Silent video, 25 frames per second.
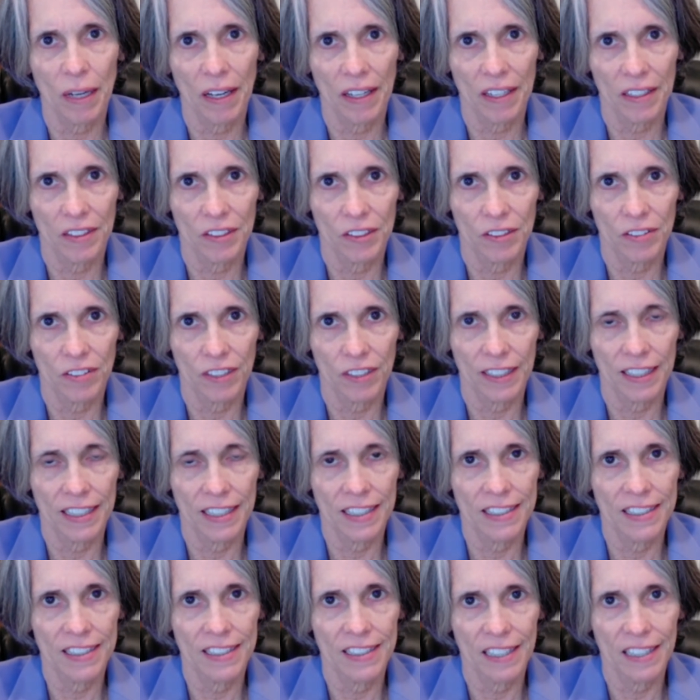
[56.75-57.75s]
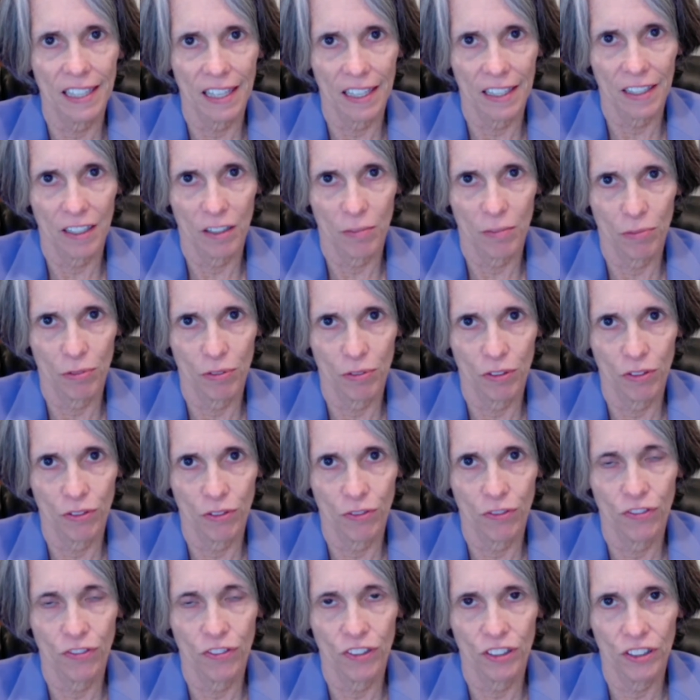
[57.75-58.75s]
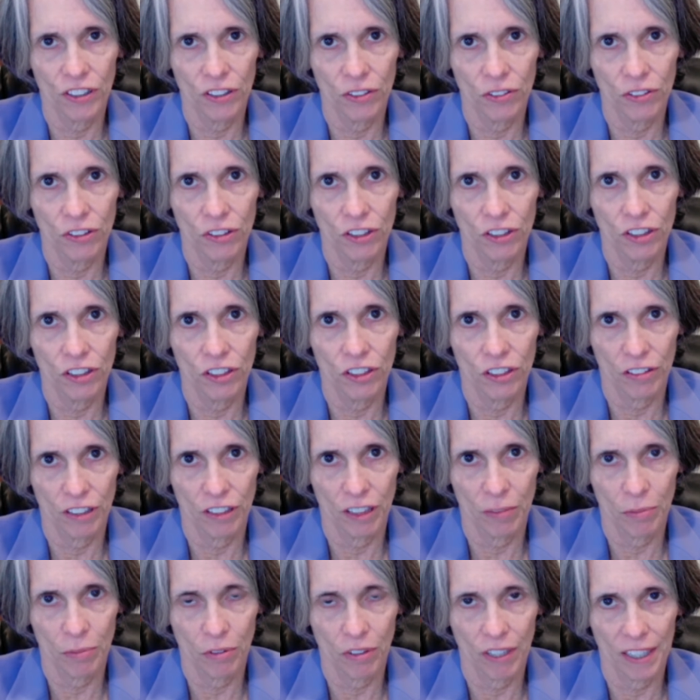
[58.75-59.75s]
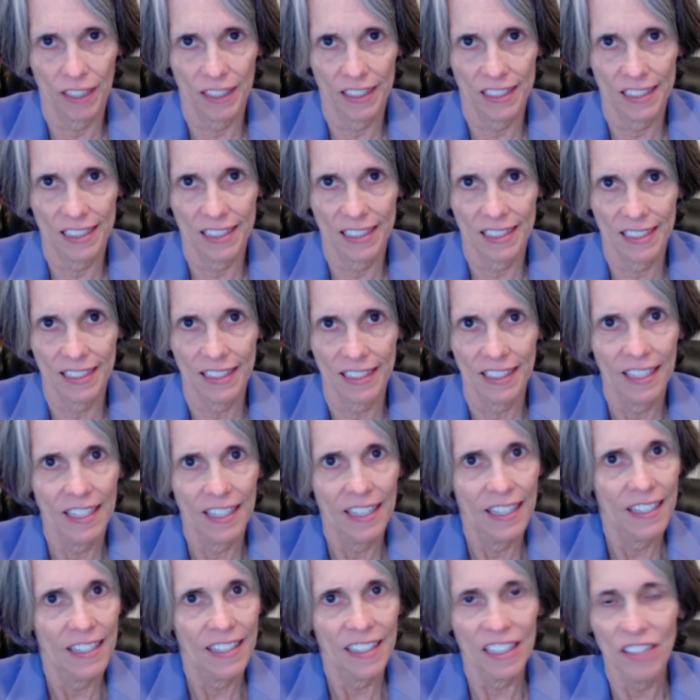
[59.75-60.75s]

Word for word: monitoring is not approved for use during pregnancy,